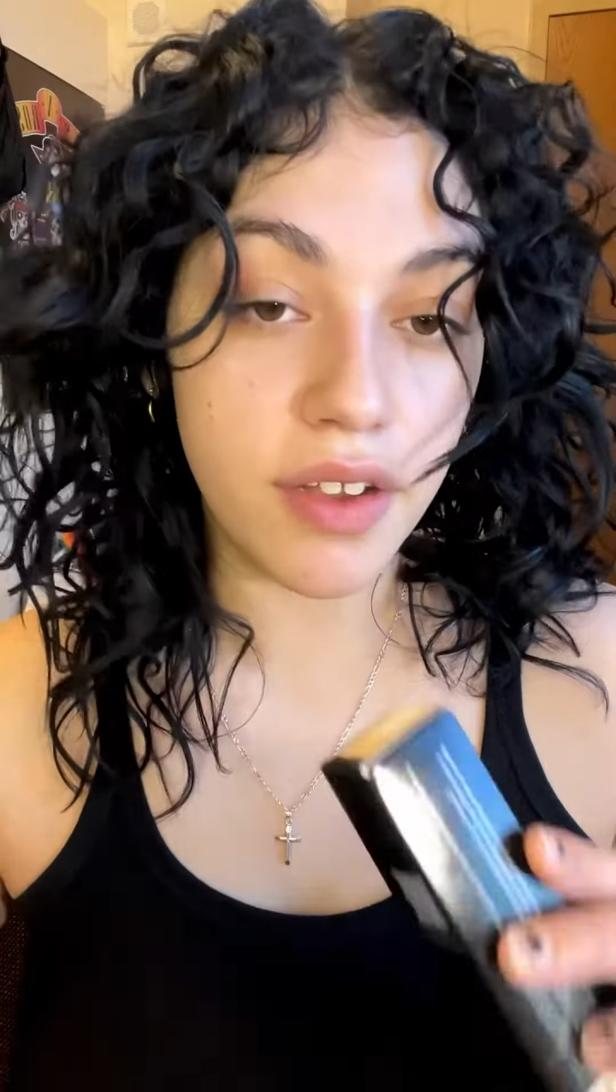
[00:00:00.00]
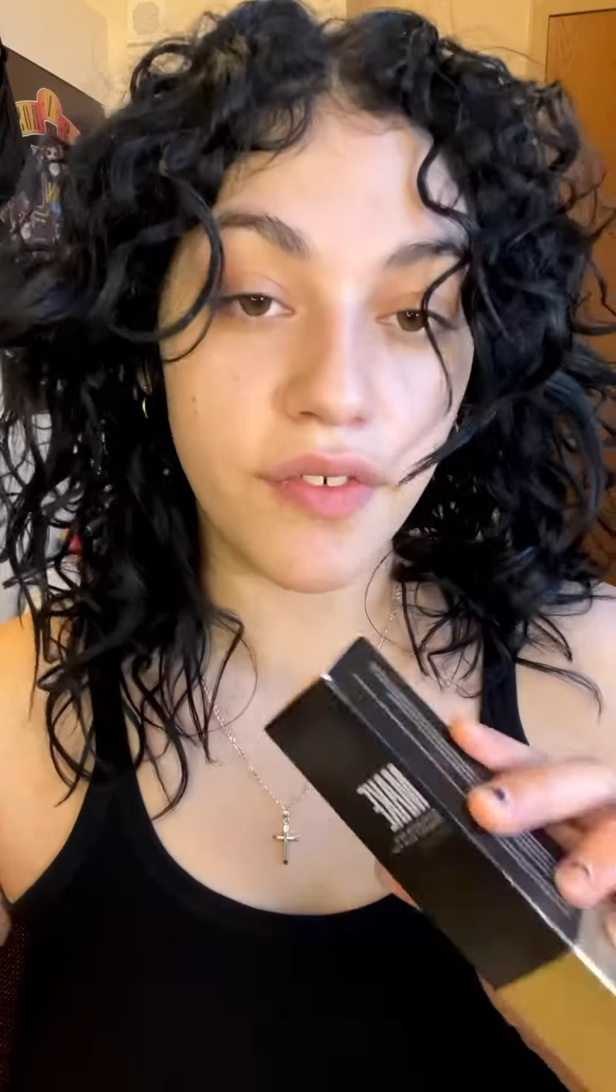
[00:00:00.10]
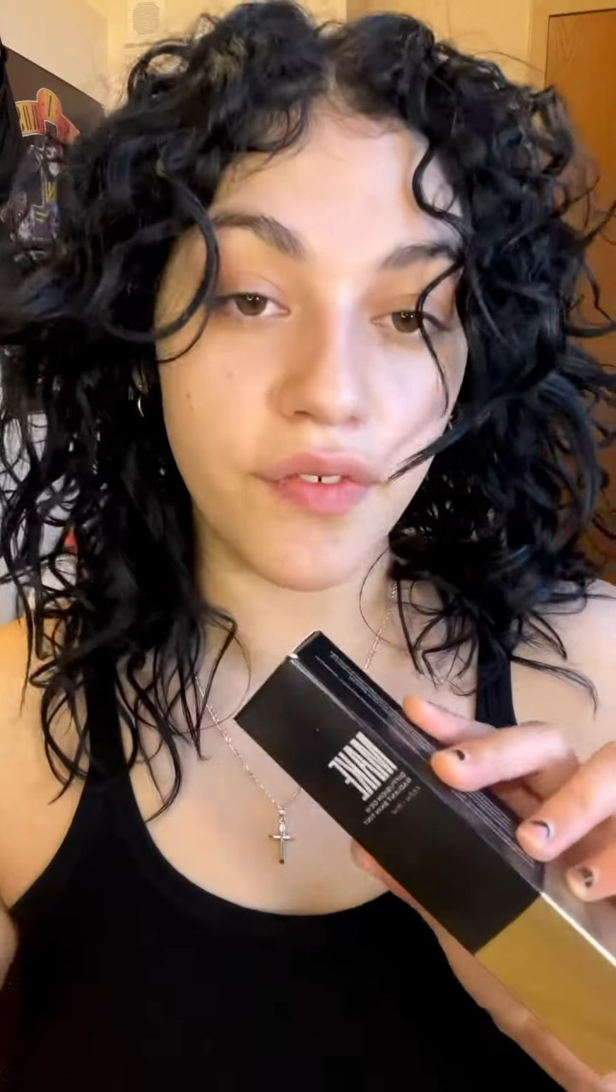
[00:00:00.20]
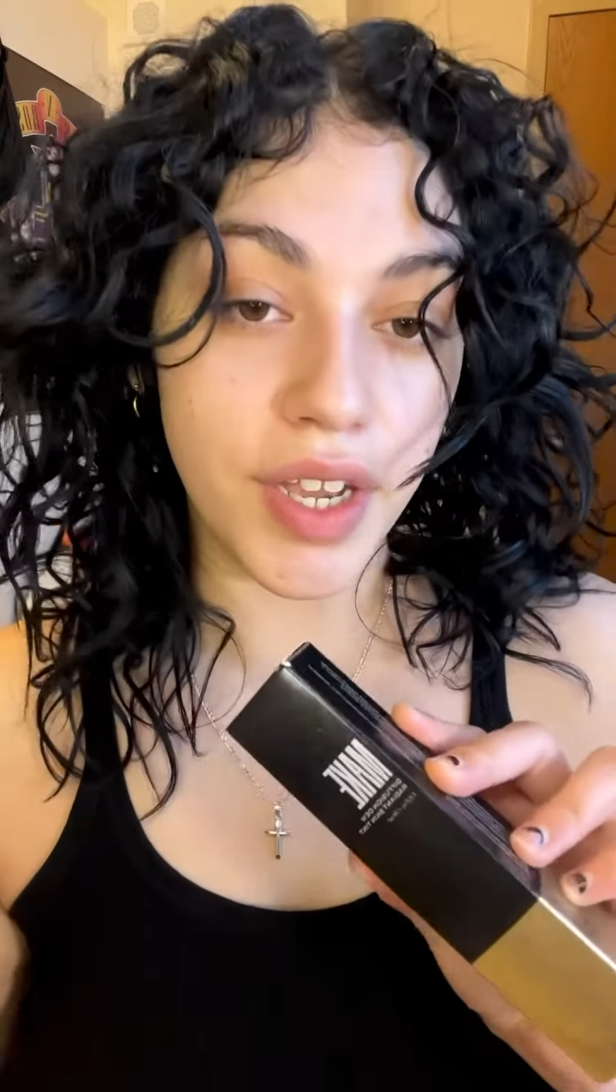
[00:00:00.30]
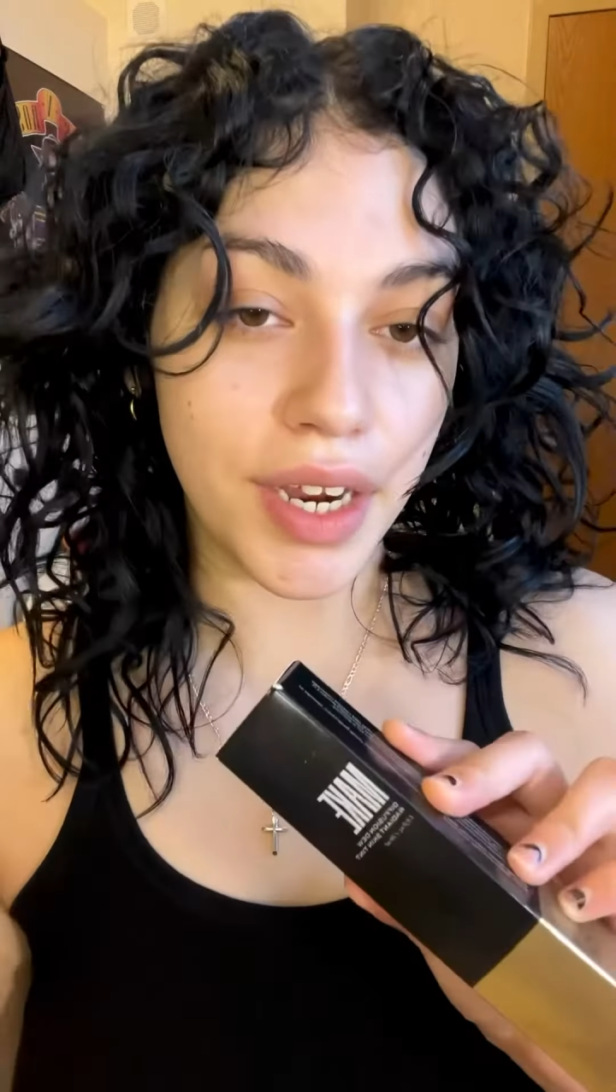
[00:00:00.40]

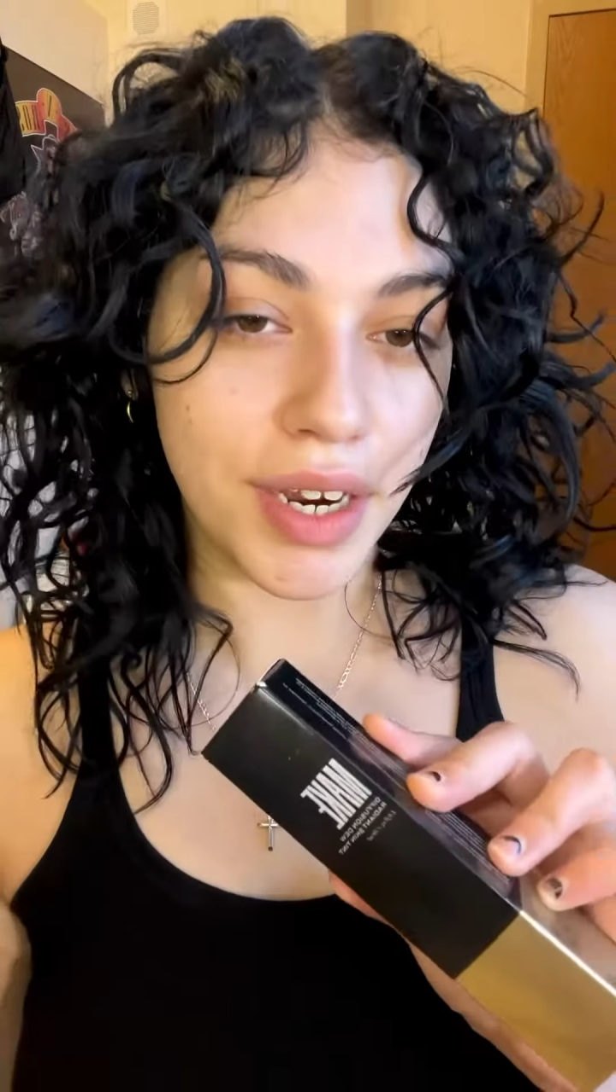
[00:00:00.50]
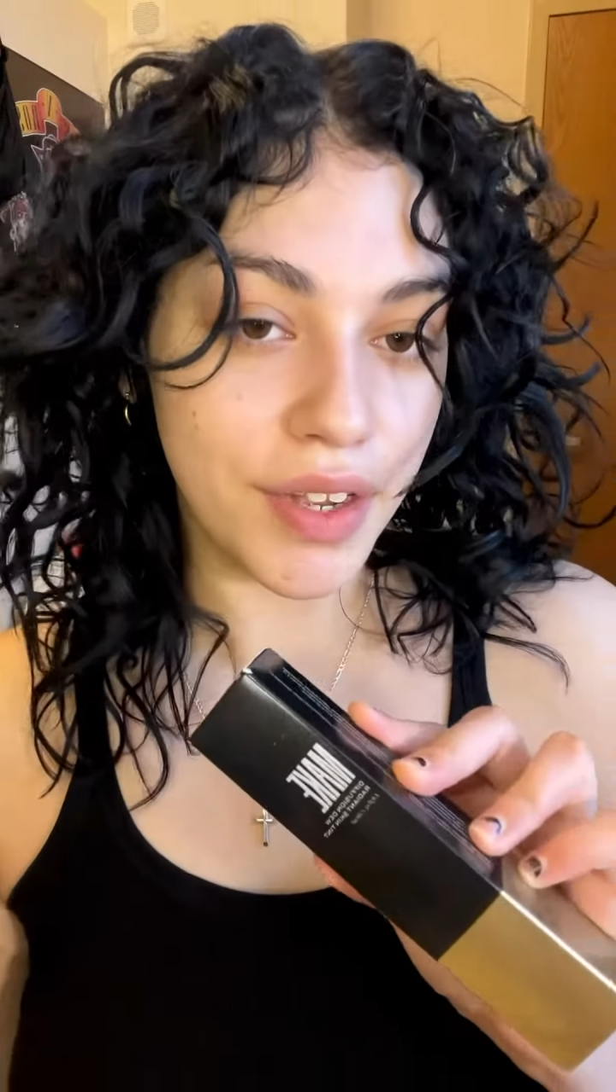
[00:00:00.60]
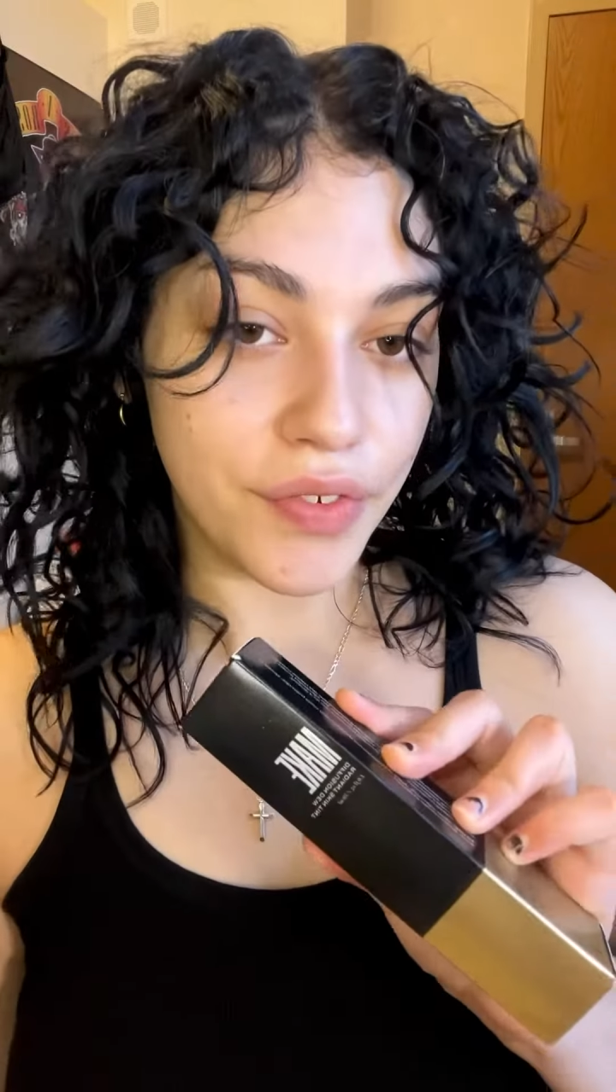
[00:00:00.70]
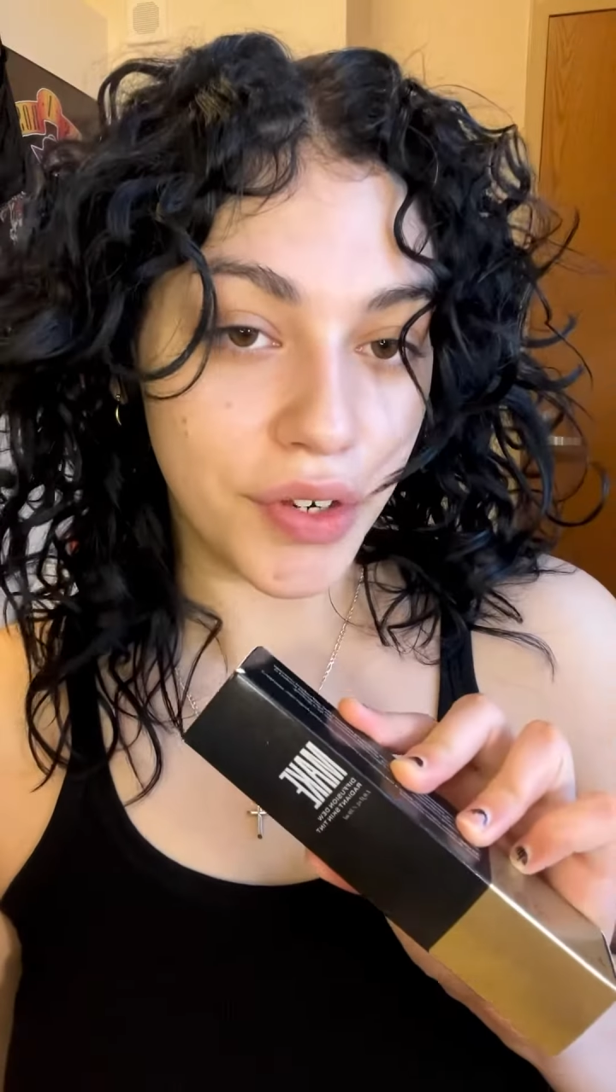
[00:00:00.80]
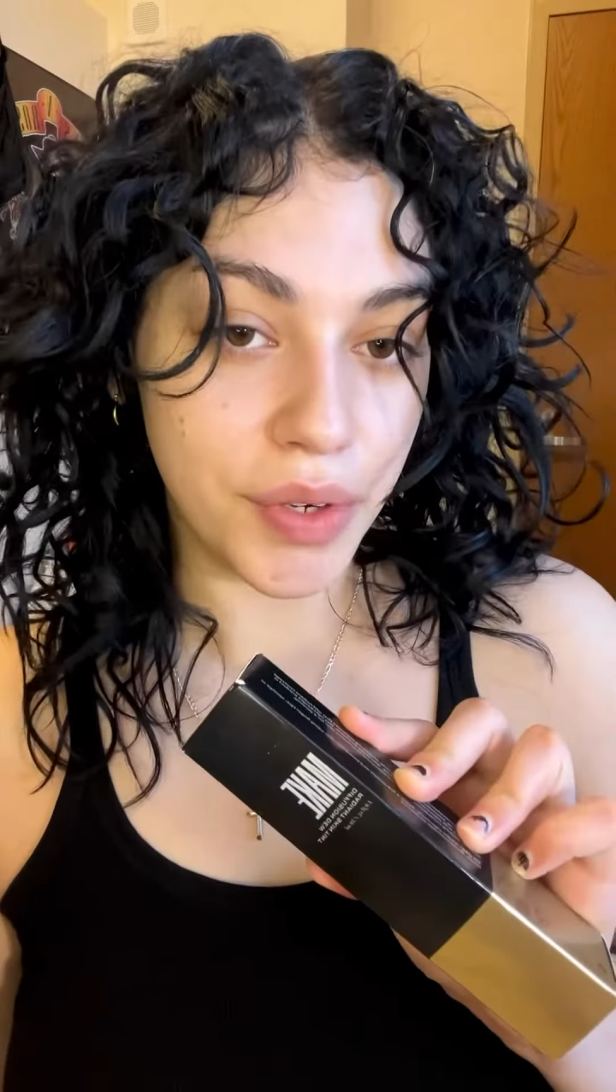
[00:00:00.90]
Fair
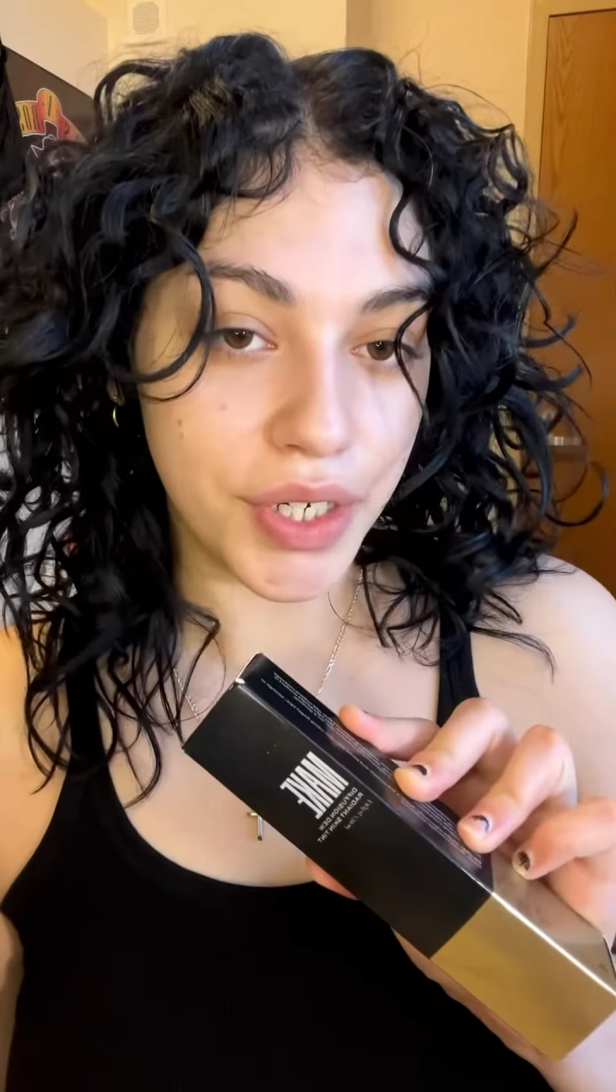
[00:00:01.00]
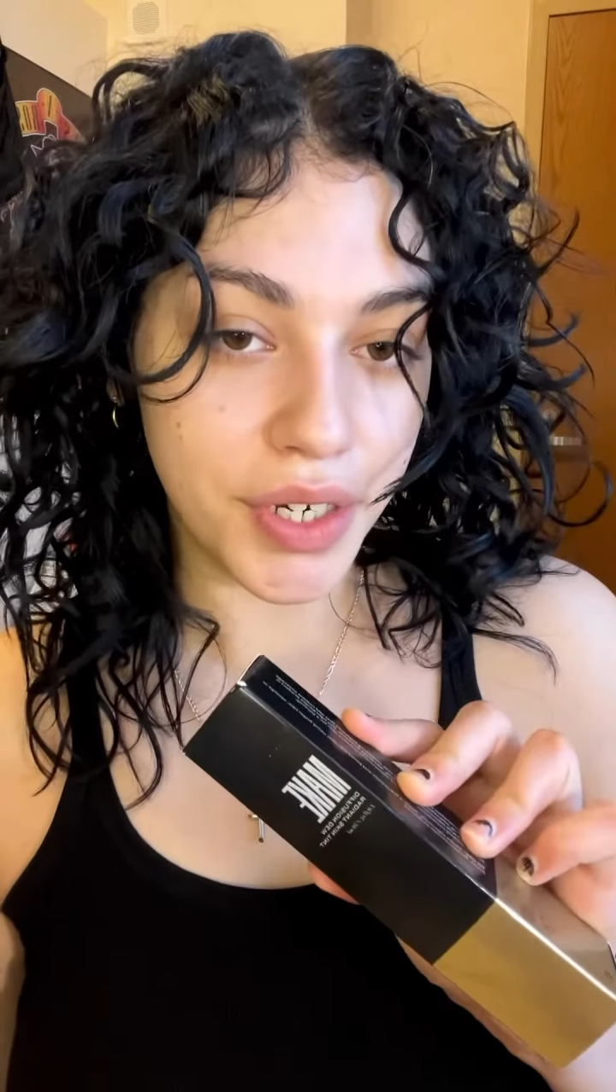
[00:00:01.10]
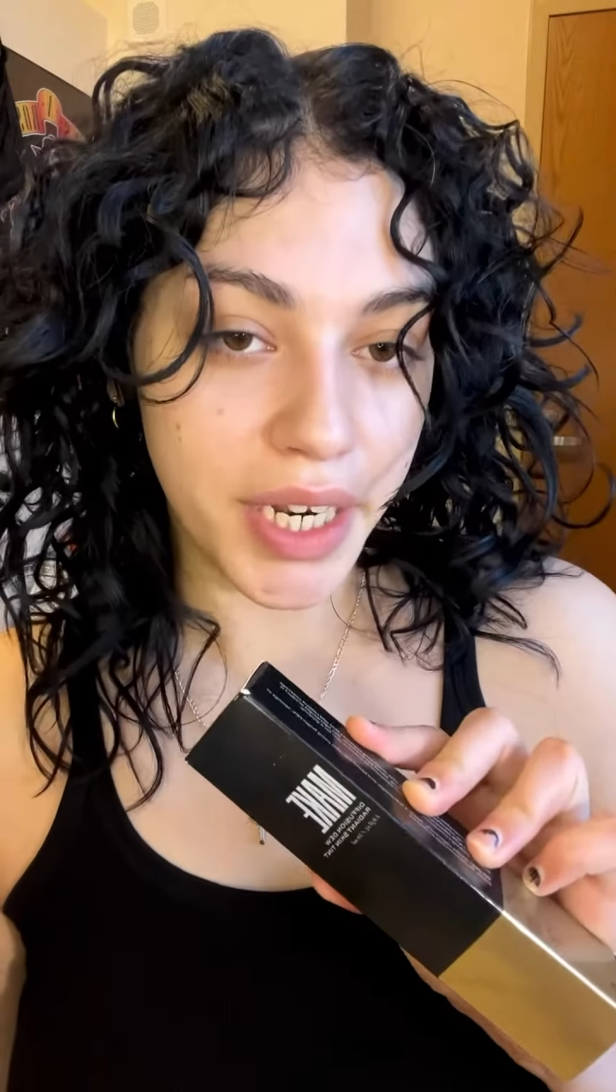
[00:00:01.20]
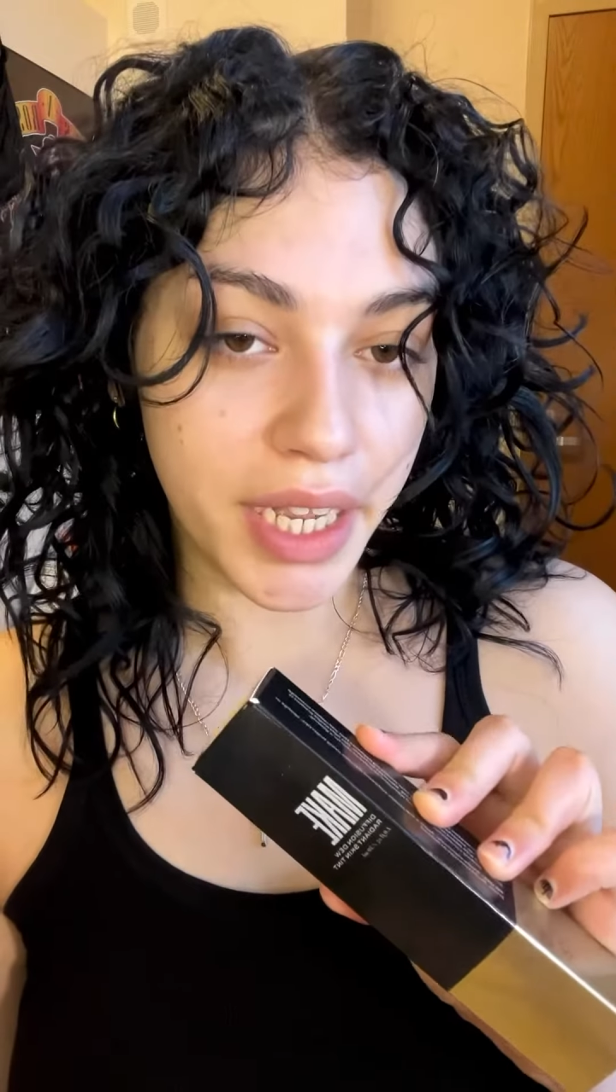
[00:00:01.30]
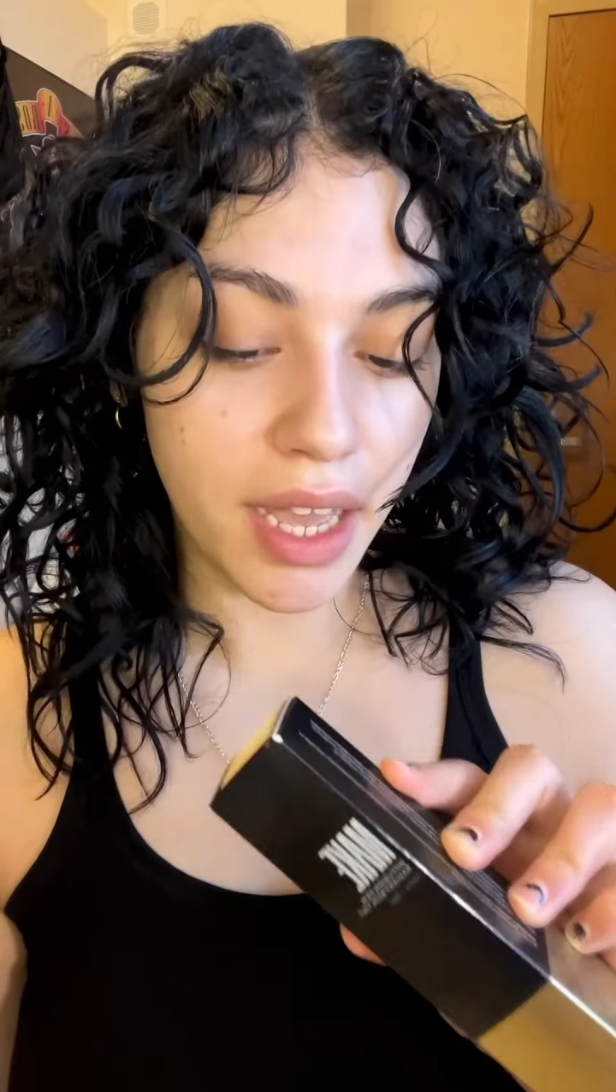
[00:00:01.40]
if you're
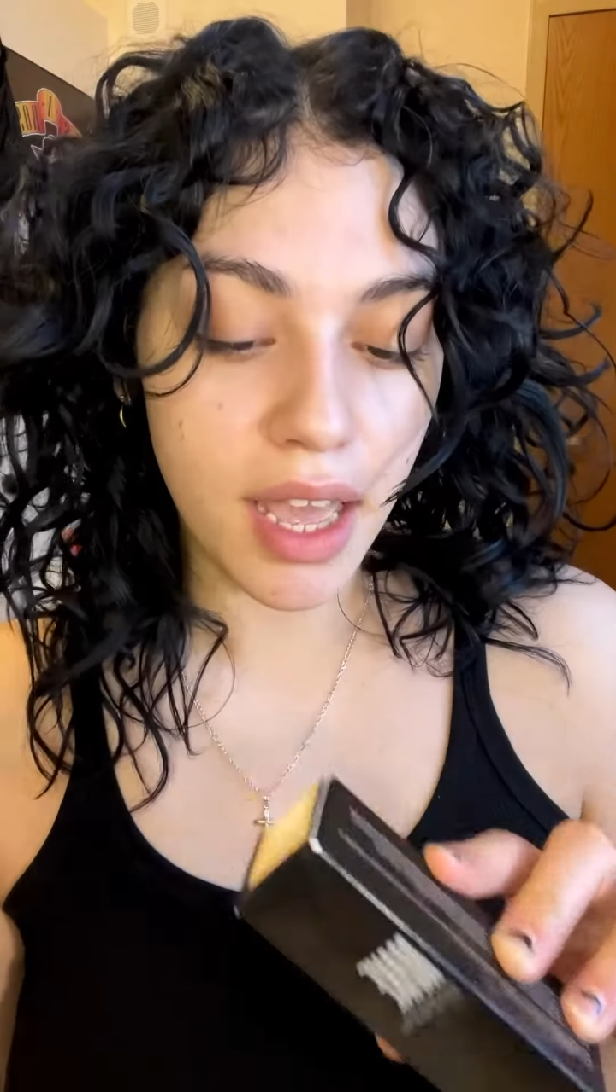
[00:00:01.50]
wondering,